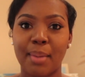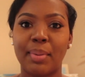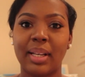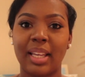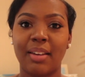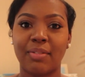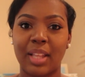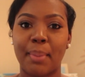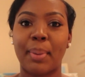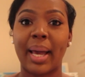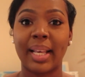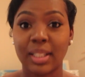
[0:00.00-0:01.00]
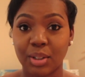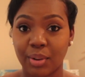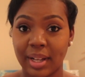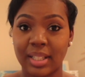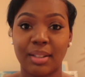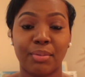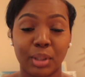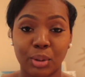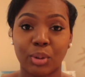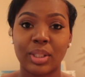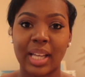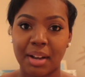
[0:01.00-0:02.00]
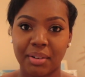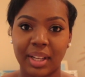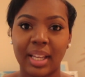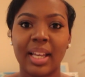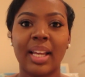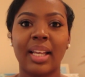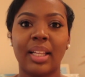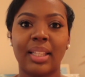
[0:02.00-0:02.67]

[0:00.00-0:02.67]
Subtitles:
I believe that by his grace, if the Lord tarry,